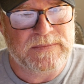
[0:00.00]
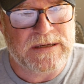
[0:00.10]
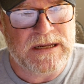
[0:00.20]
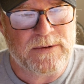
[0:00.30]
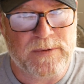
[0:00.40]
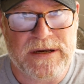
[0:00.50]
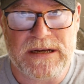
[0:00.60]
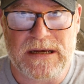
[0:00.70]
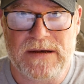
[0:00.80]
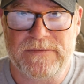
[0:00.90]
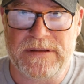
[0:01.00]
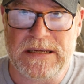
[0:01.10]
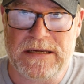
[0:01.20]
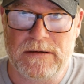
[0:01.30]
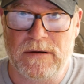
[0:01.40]
getting rid of
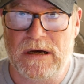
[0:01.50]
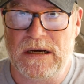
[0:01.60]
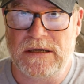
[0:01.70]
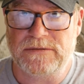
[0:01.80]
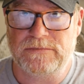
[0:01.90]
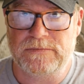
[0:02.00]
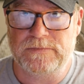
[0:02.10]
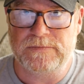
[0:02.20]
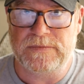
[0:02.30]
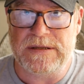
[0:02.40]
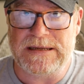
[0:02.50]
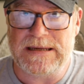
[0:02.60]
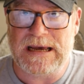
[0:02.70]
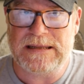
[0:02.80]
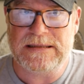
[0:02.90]
the
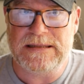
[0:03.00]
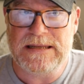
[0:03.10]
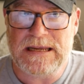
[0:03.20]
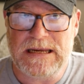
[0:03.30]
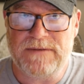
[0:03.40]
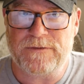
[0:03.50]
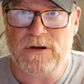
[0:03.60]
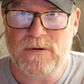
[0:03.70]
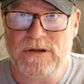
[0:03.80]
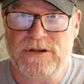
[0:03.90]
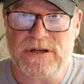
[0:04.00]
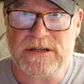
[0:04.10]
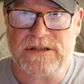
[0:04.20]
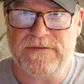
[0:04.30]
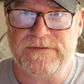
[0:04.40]
need for you to
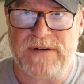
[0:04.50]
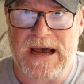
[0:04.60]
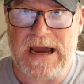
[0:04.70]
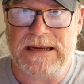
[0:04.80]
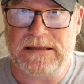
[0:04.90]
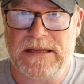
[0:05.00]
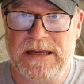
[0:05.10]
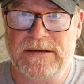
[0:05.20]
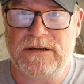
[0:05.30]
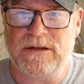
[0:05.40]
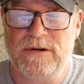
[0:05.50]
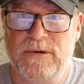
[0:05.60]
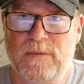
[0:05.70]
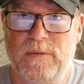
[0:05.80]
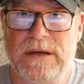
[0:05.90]
justify that
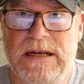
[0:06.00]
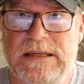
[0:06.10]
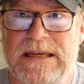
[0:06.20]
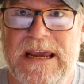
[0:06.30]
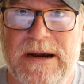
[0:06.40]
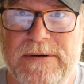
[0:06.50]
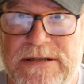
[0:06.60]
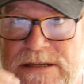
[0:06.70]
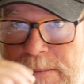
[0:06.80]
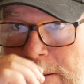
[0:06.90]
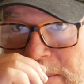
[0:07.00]
you needed to carry something,